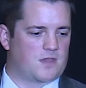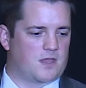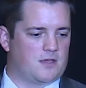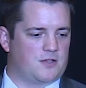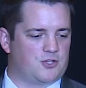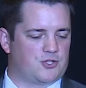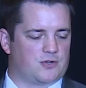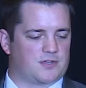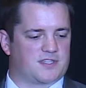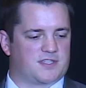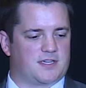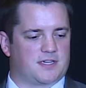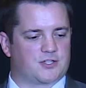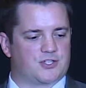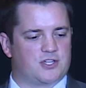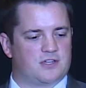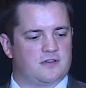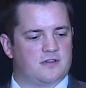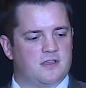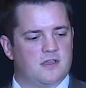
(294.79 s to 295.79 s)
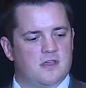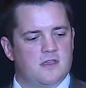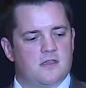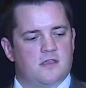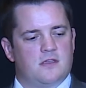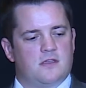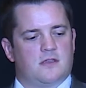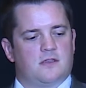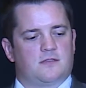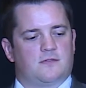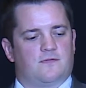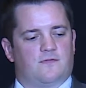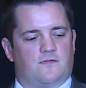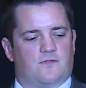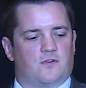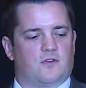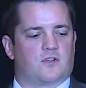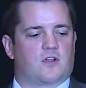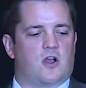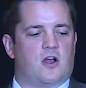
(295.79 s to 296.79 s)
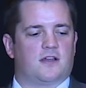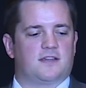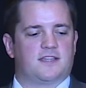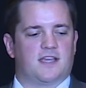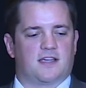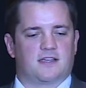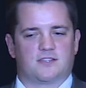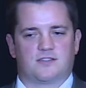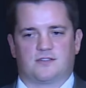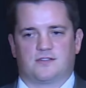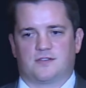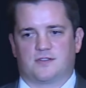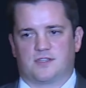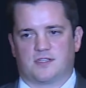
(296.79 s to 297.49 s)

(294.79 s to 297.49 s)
jurisdiction. For your context,